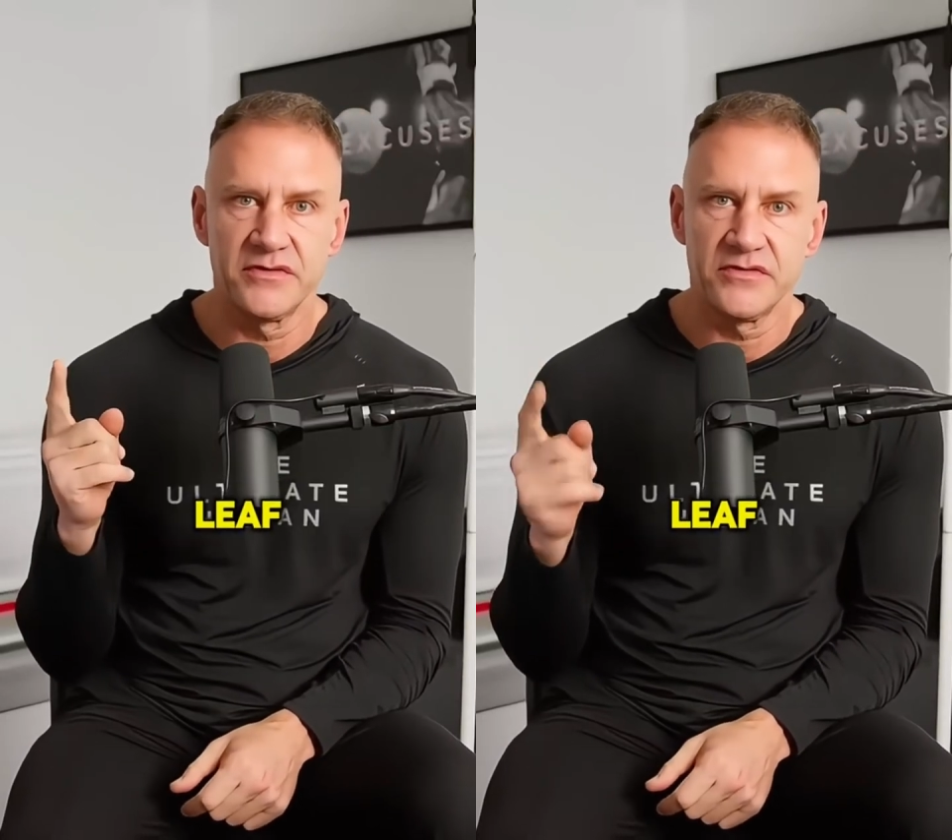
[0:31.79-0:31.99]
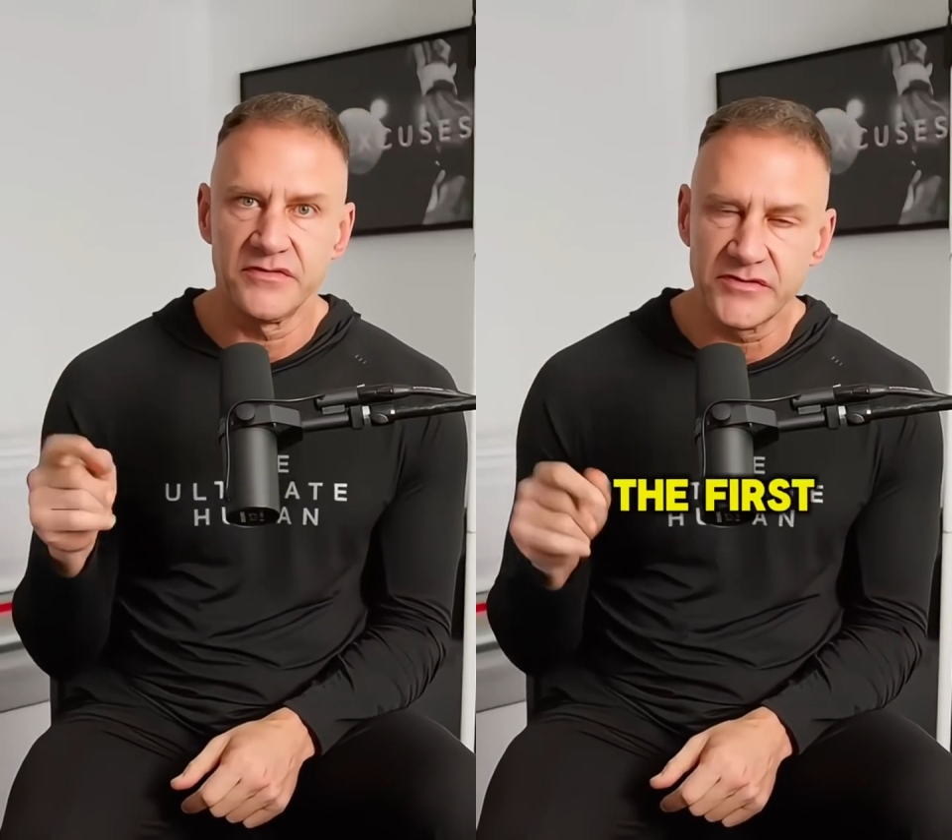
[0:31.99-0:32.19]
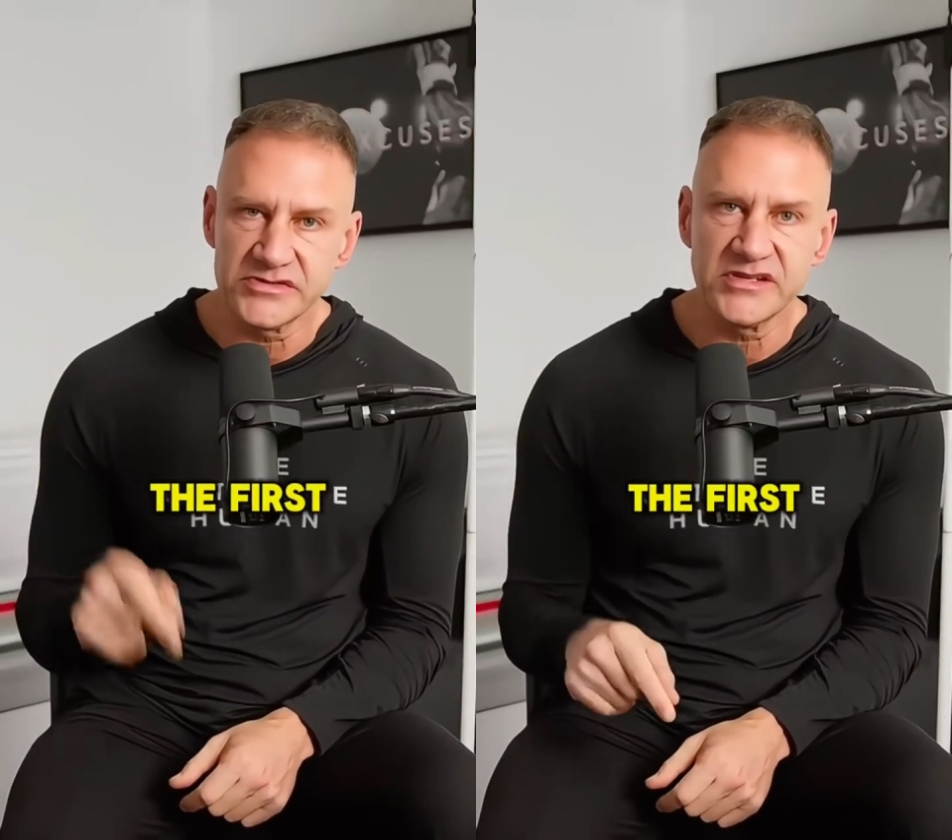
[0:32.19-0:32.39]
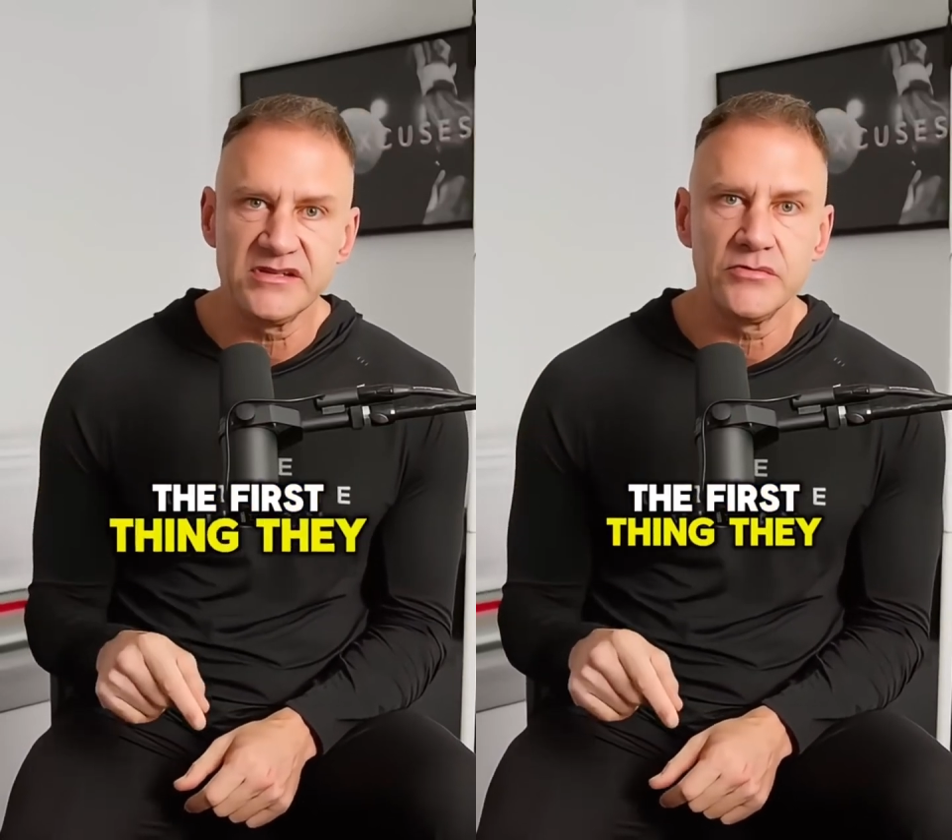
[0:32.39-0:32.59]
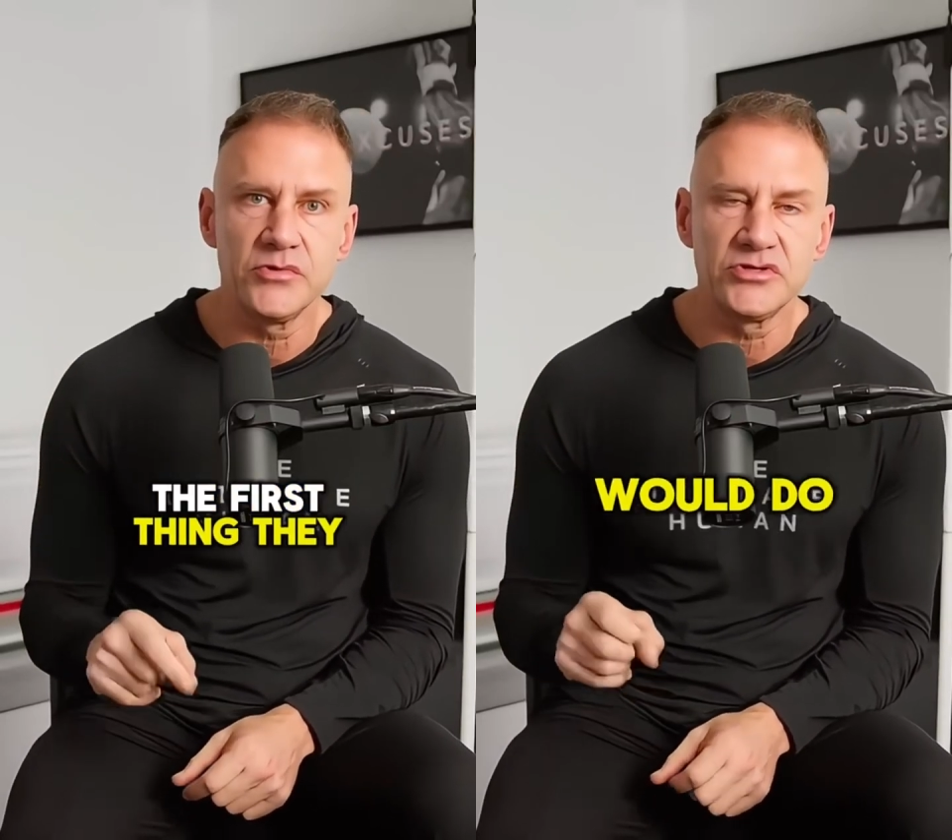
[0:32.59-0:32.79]
The first thing
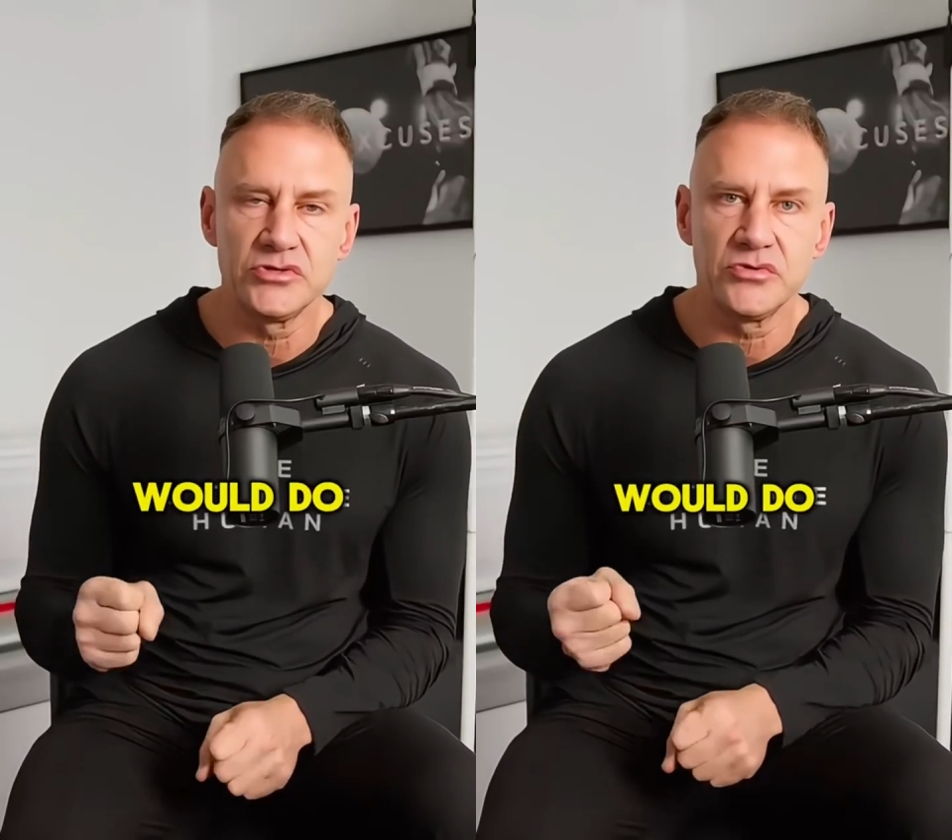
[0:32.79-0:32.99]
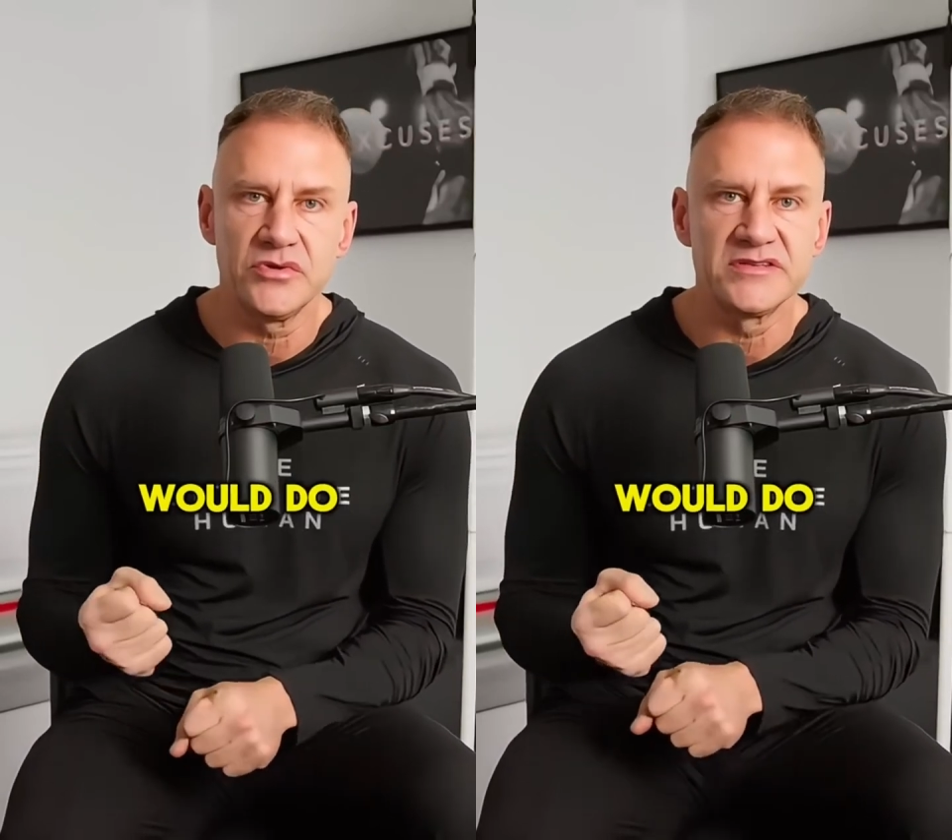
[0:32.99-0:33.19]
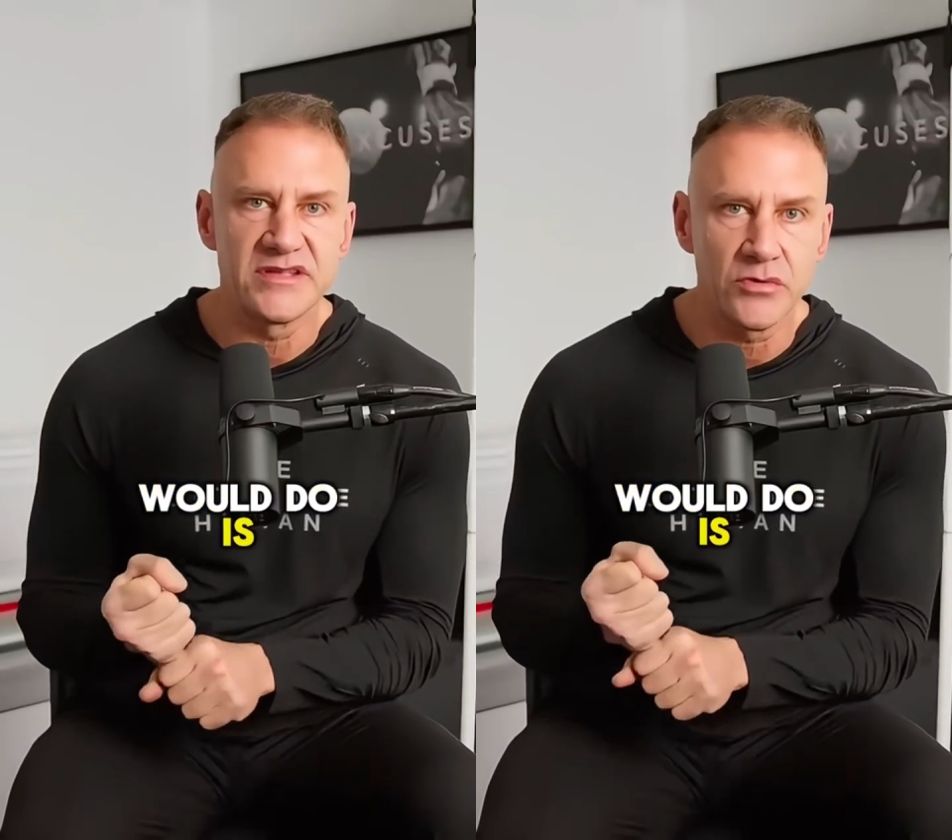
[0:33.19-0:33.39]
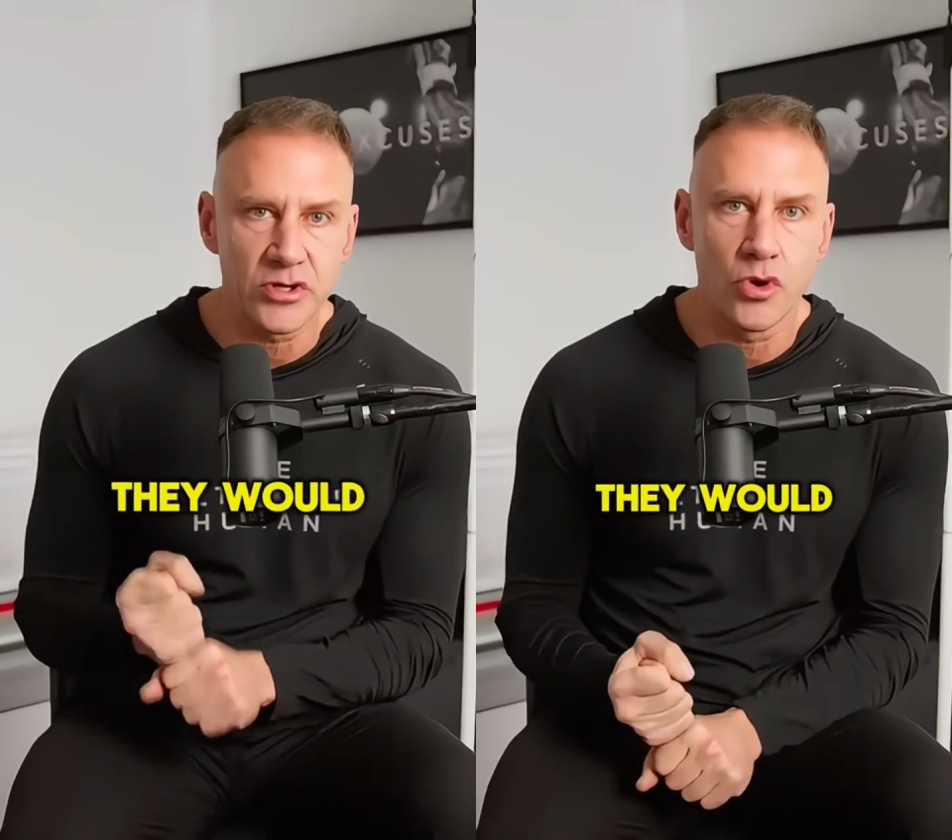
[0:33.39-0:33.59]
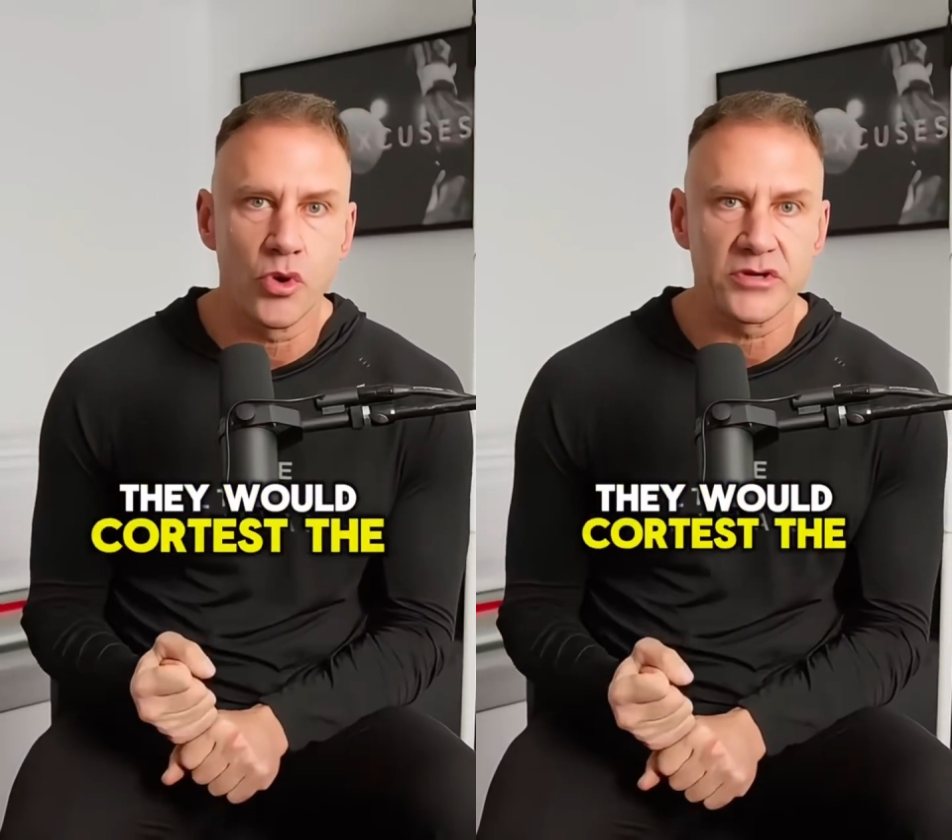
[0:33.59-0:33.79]
they would do is they would core